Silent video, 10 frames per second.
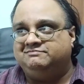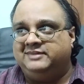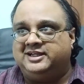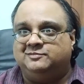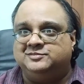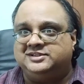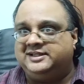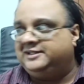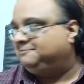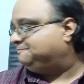becomes
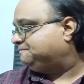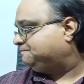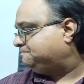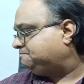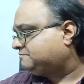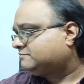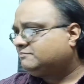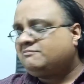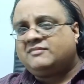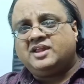a
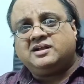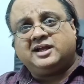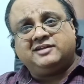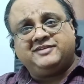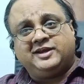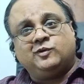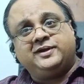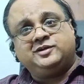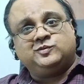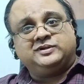kind of
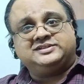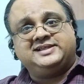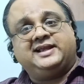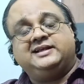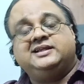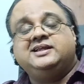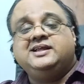heroine towards the end.